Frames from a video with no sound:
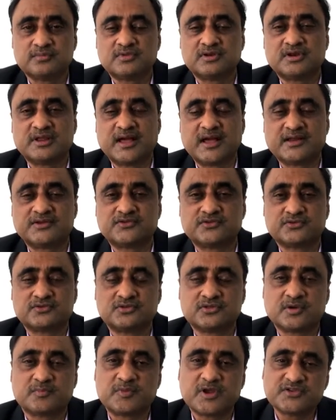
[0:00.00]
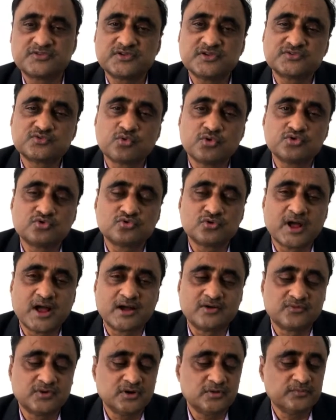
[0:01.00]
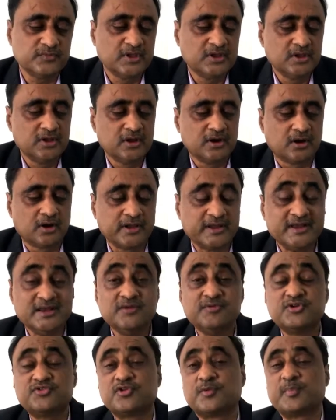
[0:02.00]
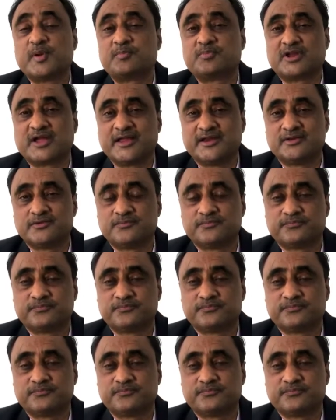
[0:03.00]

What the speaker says: that the breast is going to have a inhibitory peptide.